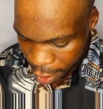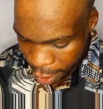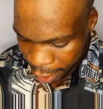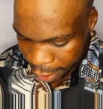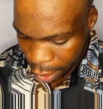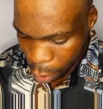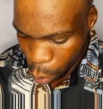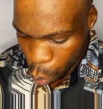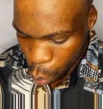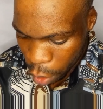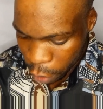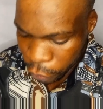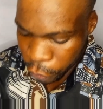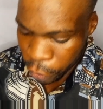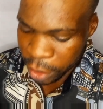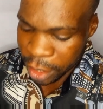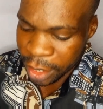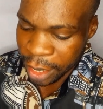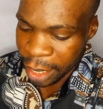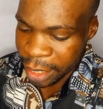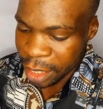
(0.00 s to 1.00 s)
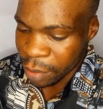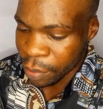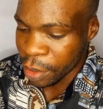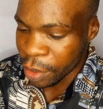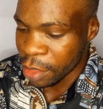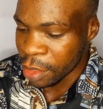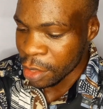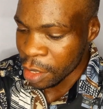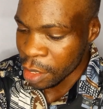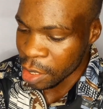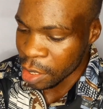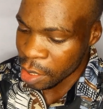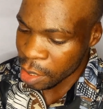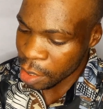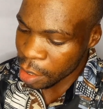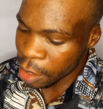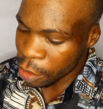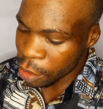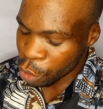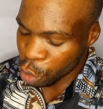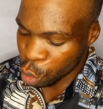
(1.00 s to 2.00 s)
And I will wait for ChatGPT
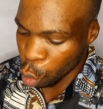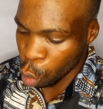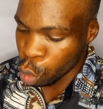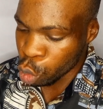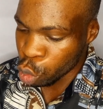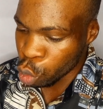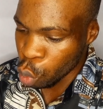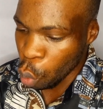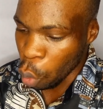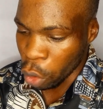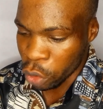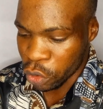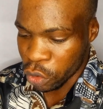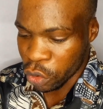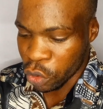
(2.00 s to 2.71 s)
to do what?